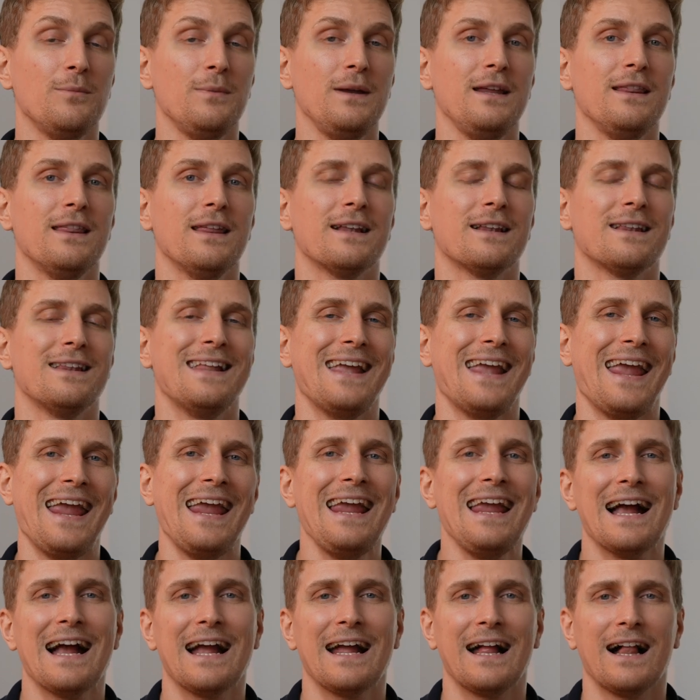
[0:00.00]
me that the
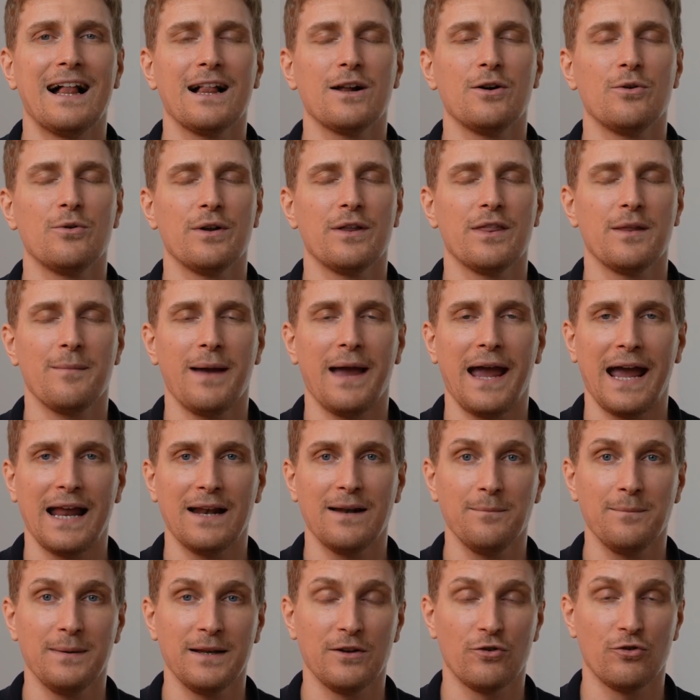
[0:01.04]
AI algorithm
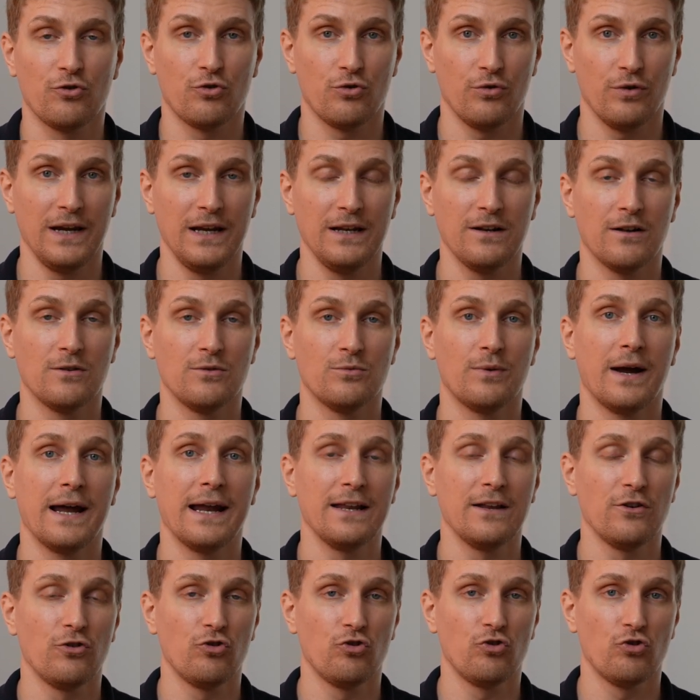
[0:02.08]
hadn't been trained on
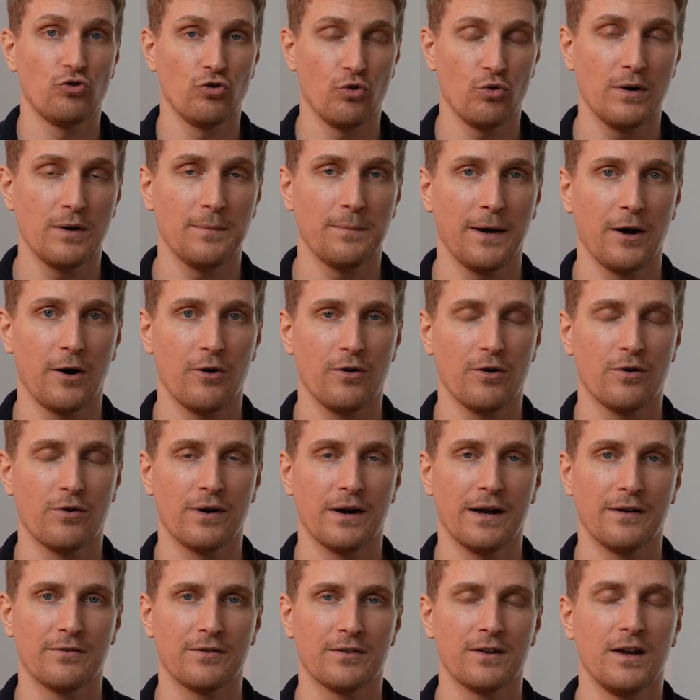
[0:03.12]
writing short
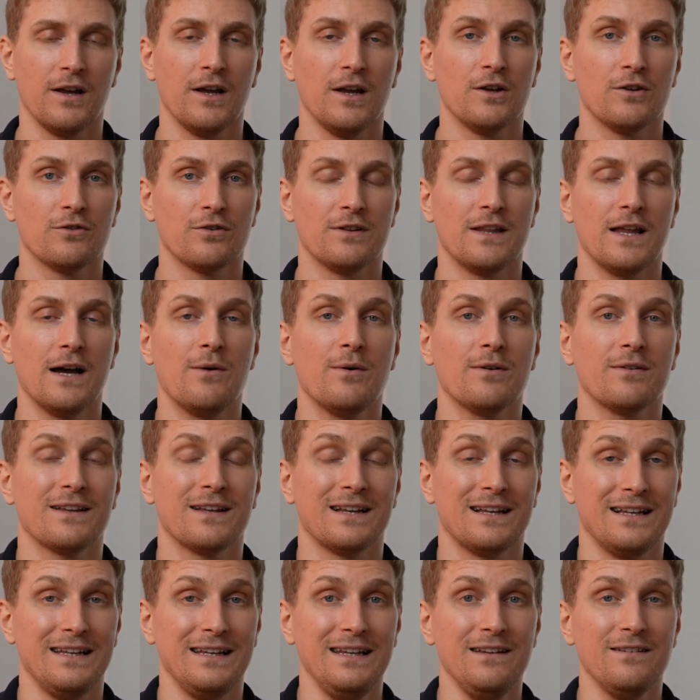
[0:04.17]
paragraphs. So that was
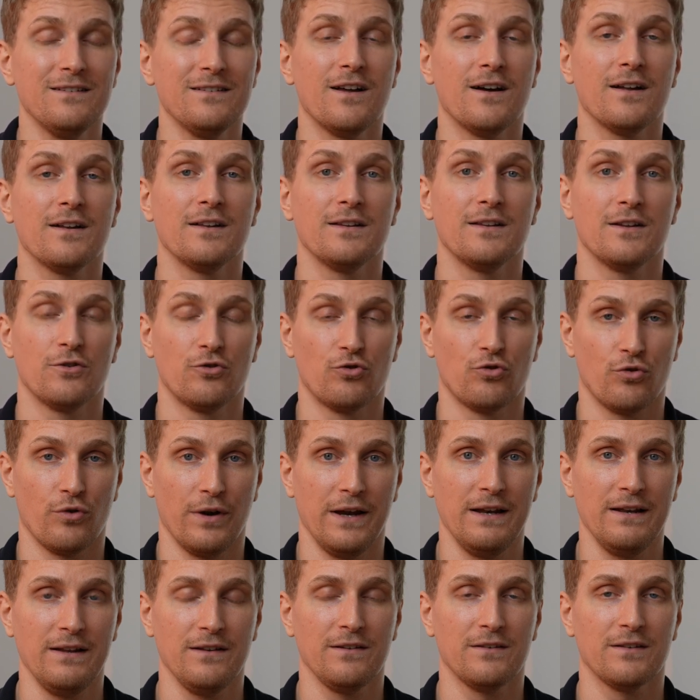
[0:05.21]
at least not in the
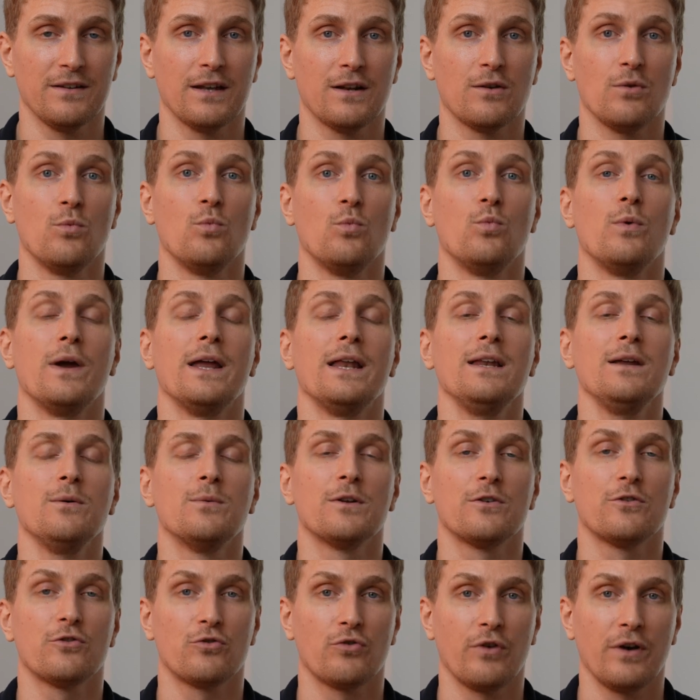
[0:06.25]
training set when it
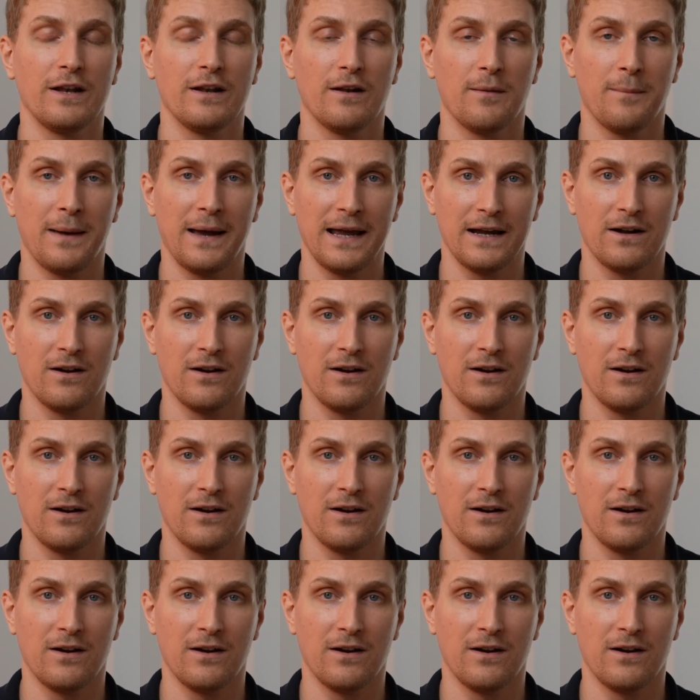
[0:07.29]
was trained on my